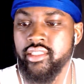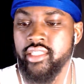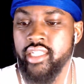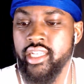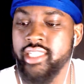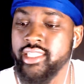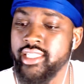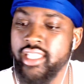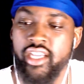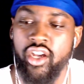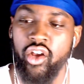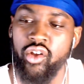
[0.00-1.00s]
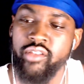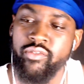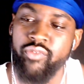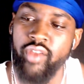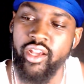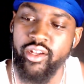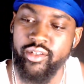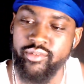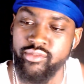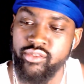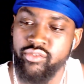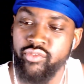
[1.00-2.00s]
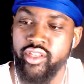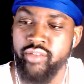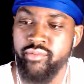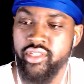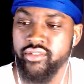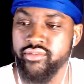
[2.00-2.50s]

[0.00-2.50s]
And it's still only found. You feel me?